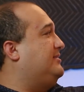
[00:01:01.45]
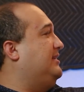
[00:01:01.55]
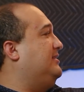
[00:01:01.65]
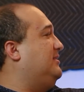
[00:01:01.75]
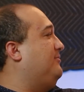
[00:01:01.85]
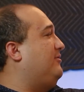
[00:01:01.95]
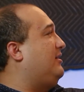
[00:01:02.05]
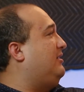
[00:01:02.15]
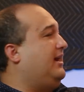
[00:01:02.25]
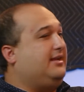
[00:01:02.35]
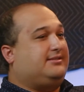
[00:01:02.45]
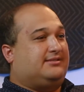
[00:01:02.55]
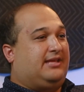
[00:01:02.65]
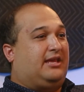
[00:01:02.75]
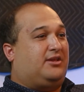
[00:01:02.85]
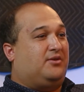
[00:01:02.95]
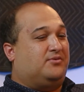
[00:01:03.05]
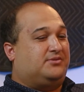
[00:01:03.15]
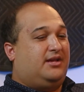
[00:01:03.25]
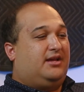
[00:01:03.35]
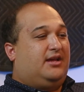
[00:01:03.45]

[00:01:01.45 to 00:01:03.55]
to send to some of our clients as thank yous.